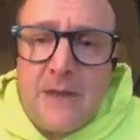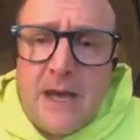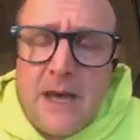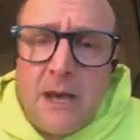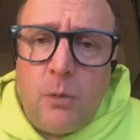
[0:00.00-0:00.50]

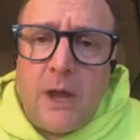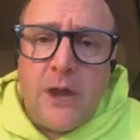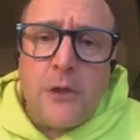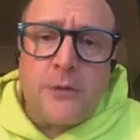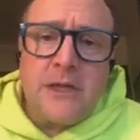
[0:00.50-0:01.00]
And
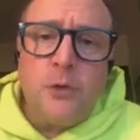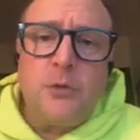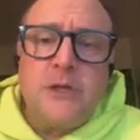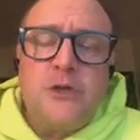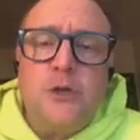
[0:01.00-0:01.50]

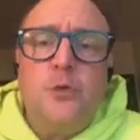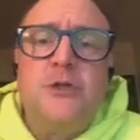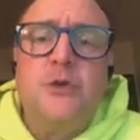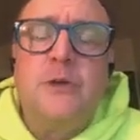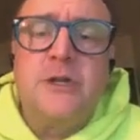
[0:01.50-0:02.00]
another thing you
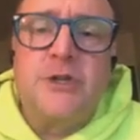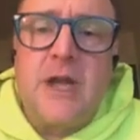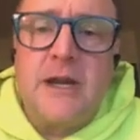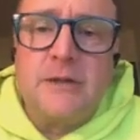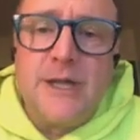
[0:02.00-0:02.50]
can do is
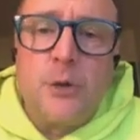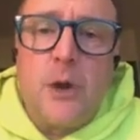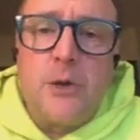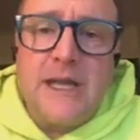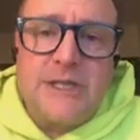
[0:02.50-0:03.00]
you can assign
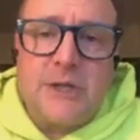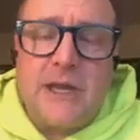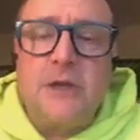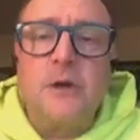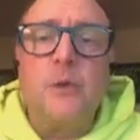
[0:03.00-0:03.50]
a
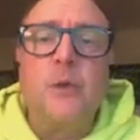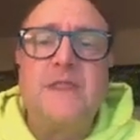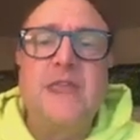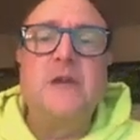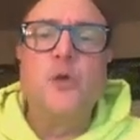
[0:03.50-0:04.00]
literary
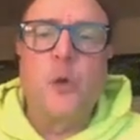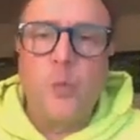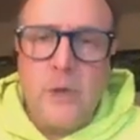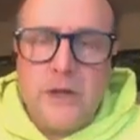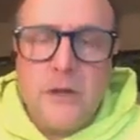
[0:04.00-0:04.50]
executor
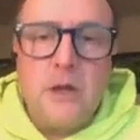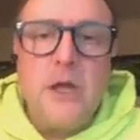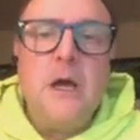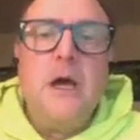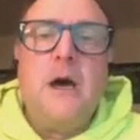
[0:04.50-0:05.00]
within your
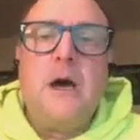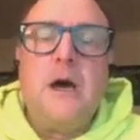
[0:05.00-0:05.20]
will.